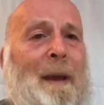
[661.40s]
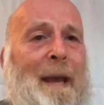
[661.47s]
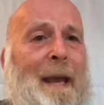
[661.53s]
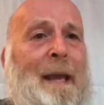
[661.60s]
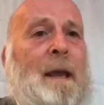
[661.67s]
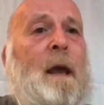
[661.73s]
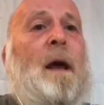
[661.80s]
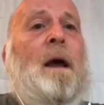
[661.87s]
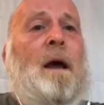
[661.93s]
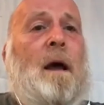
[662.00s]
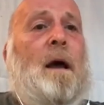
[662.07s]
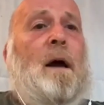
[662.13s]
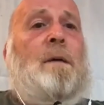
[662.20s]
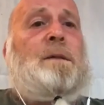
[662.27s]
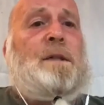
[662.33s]
be
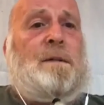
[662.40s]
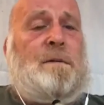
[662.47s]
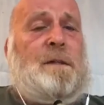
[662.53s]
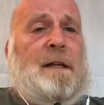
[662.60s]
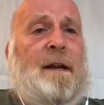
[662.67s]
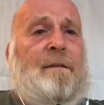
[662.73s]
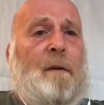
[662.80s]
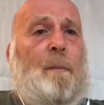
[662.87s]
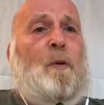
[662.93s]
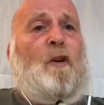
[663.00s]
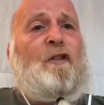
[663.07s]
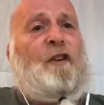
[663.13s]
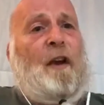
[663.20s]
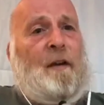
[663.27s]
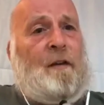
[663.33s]
to deliver
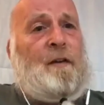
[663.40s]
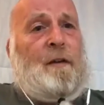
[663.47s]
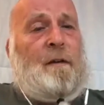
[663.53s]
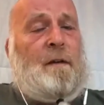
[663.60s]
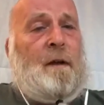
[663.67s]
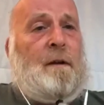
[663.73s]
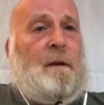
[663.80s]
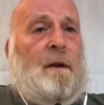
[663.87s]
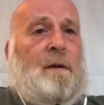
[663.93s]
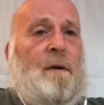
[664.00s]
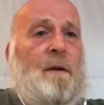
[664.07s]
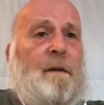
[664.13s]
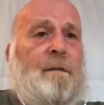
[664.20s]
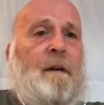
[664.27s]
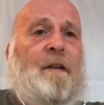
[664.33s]
projects and
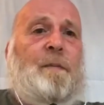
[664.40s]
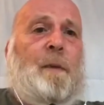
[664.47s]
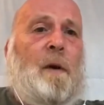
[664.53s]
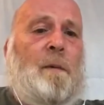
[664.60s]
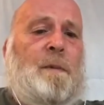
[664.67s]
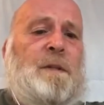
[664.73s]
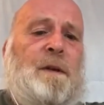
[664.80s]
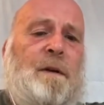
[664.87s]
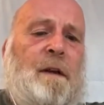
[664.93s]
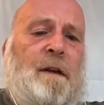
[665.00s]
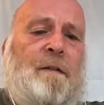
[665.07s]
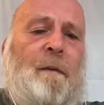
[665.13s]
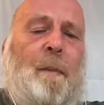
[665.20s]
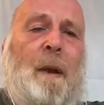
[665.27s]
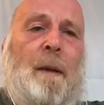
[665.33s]
good investment
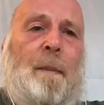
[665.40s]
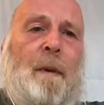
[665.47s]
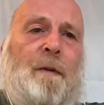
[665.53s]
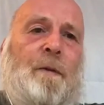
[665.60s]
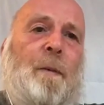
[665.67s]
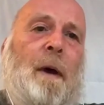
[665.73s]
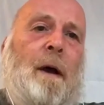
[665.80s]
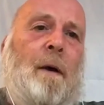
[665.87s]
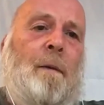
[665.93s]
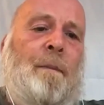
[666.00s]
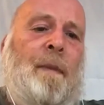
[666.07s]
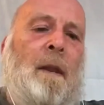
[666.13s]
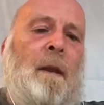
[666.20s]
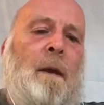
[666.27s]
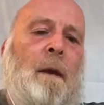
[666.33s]
opportunities for people as well.
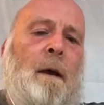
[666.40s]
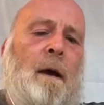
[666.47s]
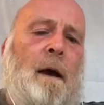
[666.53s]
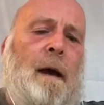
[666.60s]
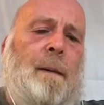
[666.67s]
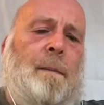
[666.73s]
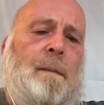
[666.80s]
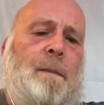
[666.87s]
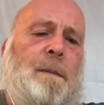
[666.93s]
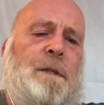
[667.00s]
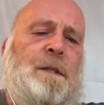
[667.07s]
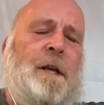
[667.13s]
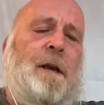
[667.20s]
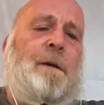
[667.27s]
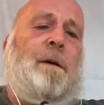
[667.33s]

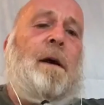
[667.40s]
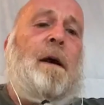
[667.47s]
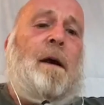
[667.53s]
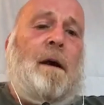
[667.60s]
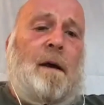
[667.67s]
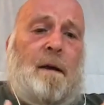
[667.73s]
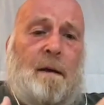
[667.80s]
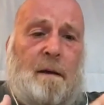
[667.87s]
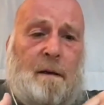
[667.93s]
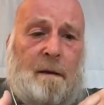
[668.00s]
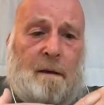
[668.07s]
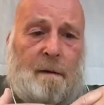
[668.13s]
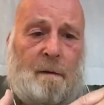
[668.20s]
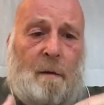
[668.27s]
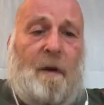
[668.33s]
So
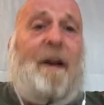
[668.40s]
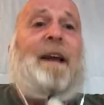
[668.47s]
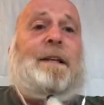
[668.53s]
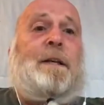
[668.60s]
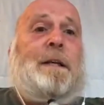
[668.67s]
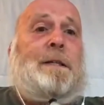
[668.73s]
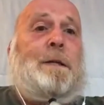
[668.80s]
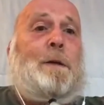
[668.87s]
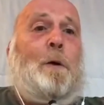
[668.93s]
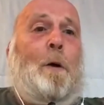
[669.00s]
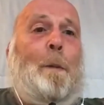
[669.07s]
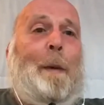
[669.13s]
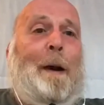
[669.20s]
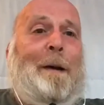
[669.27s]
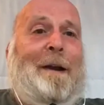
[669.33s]
we're here just to talk
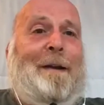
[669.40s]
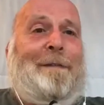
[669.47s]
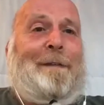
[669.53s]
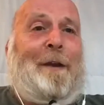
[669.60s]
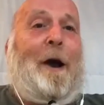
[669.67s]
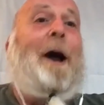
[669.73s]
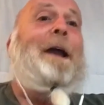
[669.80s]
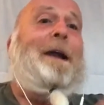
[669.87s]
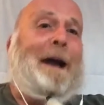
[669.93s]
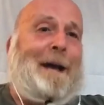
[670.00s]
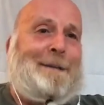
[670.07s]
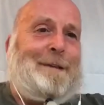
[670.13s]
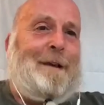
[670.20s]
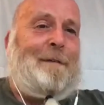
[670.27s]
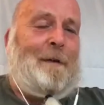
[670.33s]
about the FDA.
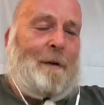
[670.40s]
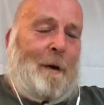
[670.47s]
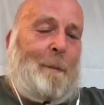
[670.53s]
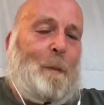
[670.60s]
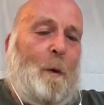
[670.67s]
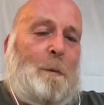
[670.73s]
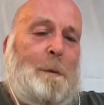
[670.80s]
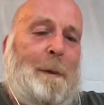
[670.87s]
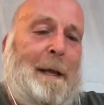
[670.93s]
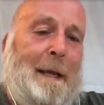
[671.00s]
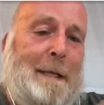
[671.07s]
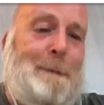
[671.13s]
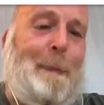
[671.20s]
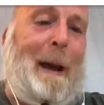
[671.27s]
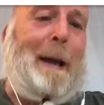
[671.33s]
As ever, I'll probably
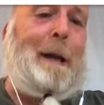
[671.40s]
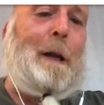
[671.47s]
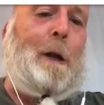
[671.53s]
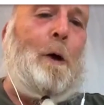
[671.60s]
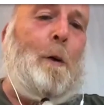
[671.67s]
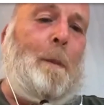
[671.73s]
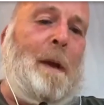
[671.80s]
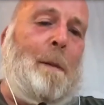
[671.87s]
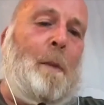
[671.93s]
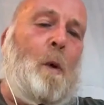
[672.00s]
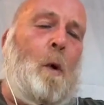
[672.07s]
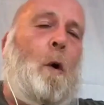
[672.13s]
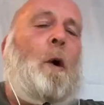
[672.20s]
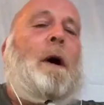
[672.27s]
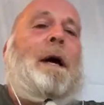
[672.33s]
expand a little bit
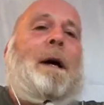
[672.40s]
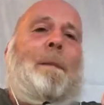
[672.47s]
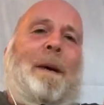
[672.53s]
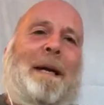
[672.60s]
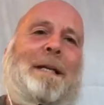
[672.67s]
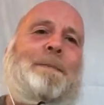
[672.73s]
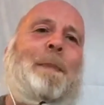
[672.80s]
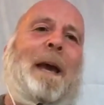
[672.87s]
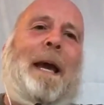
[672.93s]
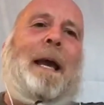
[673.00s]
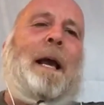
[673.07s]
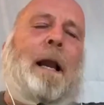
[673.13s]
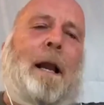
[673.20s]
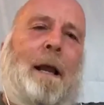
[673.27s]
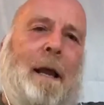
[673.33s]
more, but it's
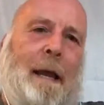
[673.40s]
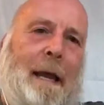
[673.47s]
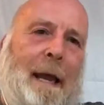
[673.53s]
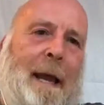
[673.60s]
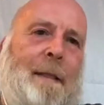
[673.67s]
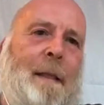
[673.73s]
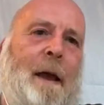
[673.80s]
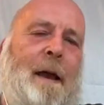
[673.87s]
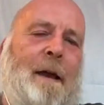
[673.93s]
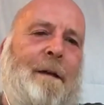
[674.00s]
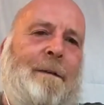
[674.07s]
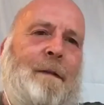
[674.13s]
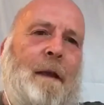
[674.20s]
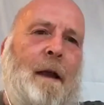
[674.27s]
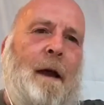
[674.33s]
being clear in that
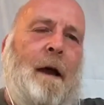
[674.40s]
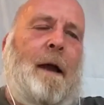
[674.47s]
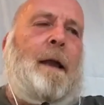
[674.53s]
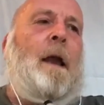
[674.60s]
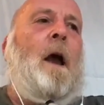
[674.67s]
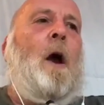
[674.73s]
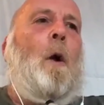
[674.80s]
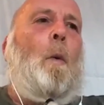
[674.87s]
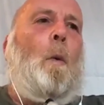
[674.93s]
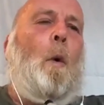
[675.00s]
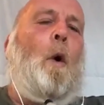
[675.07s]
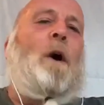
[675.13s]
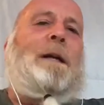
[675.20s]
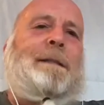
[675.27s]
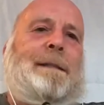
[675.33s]
FDA
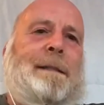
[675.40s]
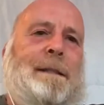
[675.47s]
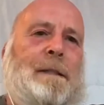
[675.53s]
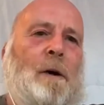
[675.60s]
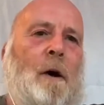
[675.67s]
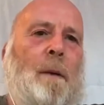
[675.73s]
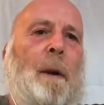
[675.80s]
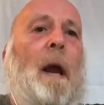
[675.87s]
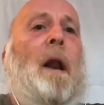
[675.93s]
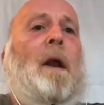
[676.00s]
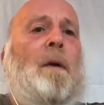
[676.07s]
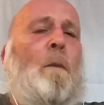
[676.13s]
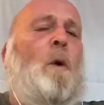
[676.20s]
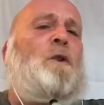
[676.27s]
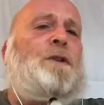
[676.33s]
what is the timeline
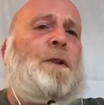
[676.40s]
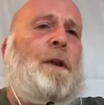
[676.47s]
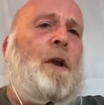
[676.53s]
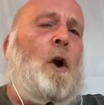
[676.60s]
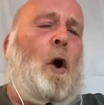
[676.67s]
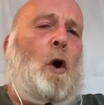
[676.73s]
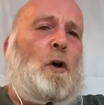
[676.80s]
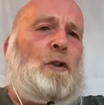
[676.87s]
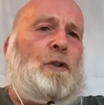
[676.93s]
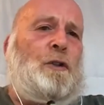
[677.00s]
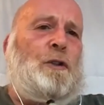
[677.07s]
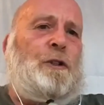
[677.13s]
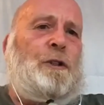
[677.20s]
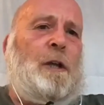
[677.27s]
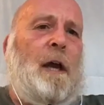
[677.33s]
and what's the
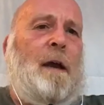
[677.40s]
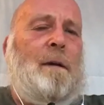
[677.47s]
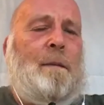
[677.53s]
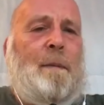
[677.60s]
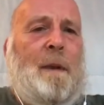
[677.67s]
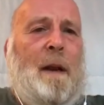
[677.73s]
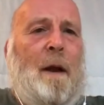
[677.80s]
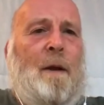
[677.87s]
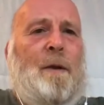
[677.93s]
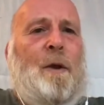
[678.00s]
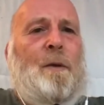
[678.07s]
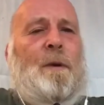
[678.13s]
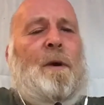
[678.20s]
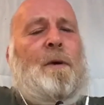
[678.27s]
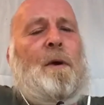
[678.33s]
cost. So,
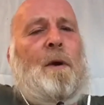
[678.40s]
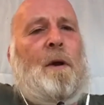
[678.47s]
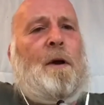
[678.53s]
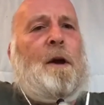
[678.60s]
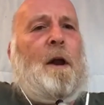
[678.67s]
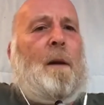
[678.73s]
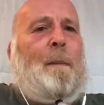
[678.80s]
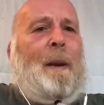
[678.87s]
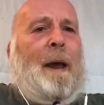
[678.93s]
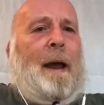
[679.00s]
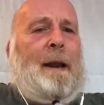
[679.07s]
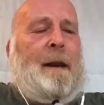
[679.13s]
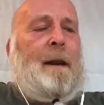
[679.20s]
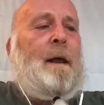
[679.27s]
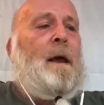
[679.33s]
you can look at the
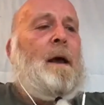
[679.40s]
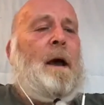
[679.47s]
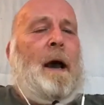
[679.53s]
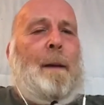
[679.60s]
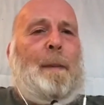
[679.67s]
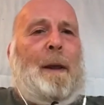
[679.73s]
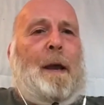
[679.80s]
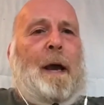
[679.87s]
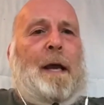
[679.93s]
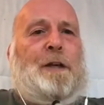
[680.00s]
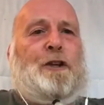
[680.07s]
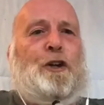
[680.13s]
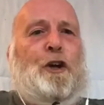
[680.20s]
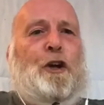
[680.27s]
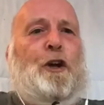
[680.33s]
planning
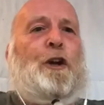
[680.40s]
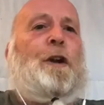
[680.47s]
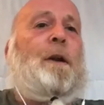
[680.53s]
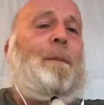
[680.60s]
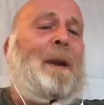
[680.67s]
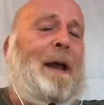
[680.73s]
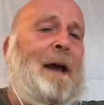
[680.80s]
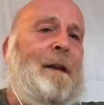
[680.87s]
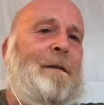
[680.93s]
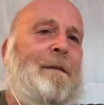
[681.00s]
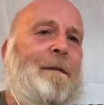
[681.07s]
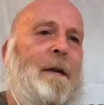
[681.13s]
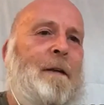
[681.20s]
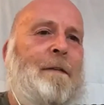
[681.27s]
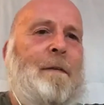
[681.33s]
application and the planning
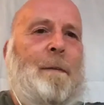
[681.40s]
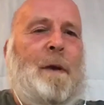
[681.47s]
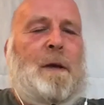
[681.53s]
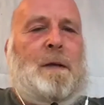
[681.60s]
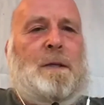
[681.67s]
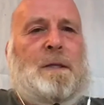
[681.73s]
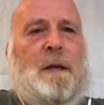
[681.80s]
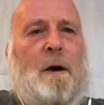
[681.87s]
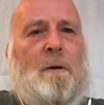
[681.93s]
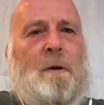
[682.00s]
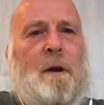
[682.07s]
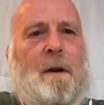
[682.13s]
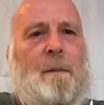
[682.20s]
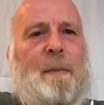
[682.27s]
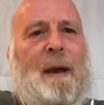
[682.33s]
fee from the
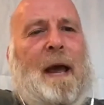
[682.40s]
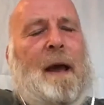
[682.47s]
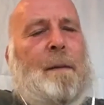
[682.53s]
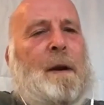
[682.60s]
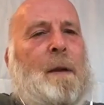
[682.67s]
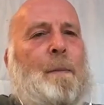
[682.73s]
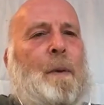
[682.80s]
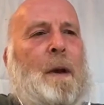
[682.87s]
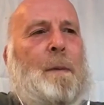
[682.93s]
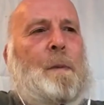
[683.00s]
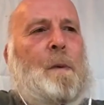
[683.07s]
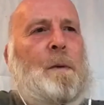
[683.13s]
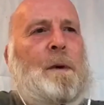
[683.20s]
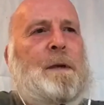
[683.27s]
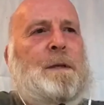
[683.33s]
consultant, but how many
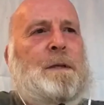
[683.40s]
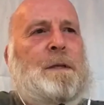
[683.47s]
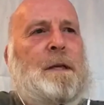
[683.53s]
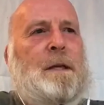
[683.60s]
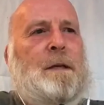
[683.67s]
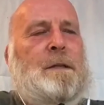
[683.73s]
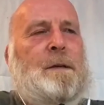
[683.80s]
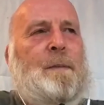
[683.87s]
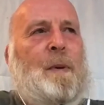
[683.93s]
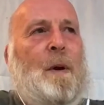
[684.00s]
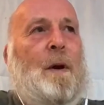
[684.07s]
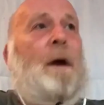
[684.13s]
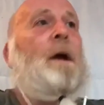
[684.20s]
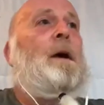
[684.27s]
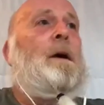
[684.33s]
people would consider to
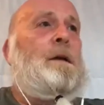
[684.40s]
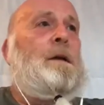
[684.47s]
put